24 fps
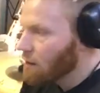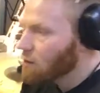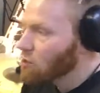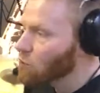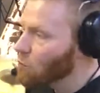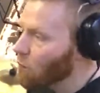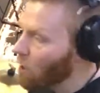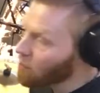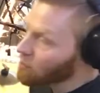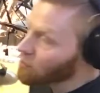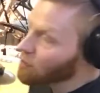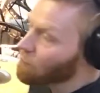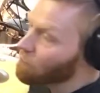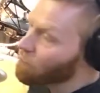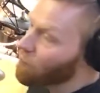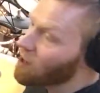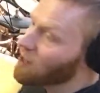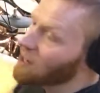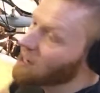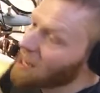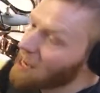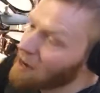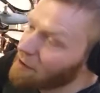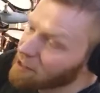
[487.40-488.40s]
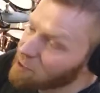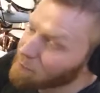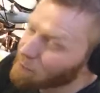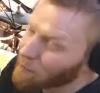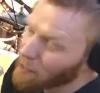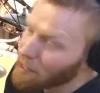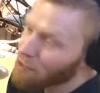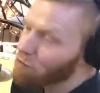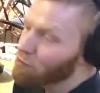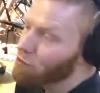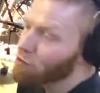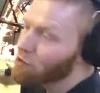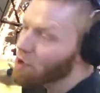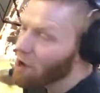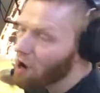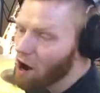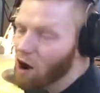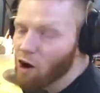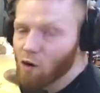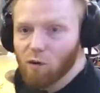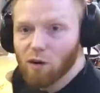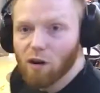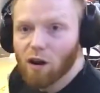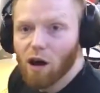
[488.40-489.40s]
So what I'll do finally here is play through the
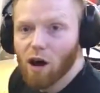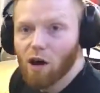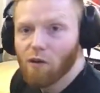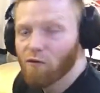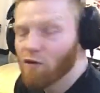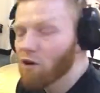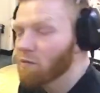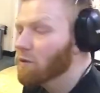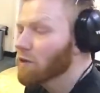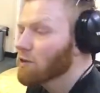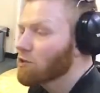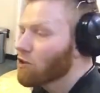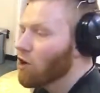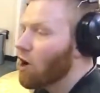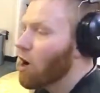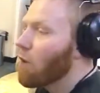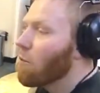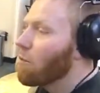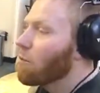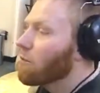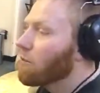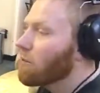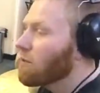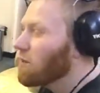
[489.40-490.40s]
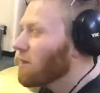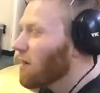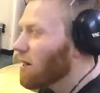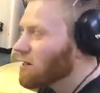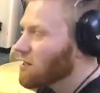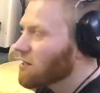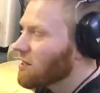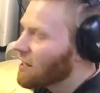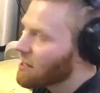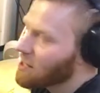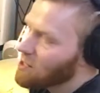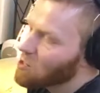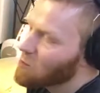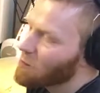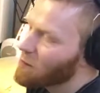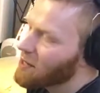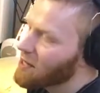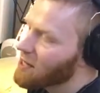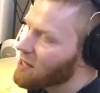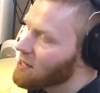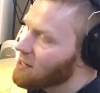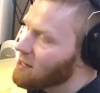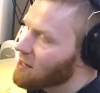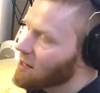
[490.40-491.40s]
whole lot from the top, nice steady
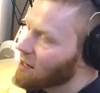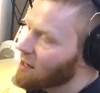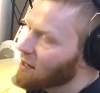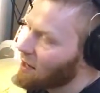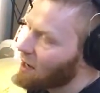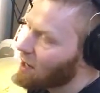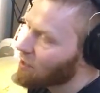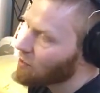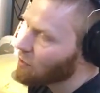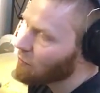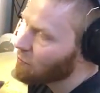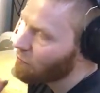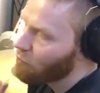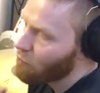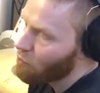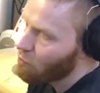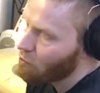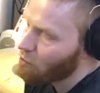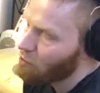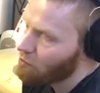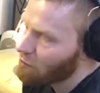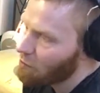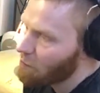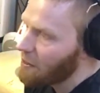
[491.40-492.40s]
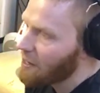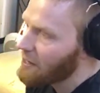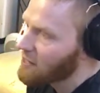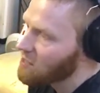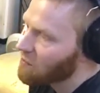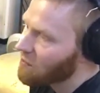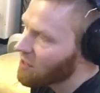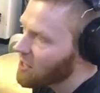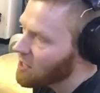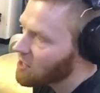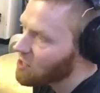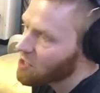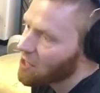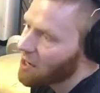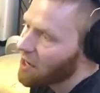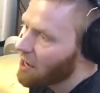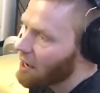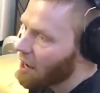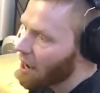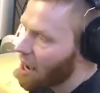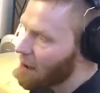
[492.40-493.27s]
speed. I'll do 4 repeats of each.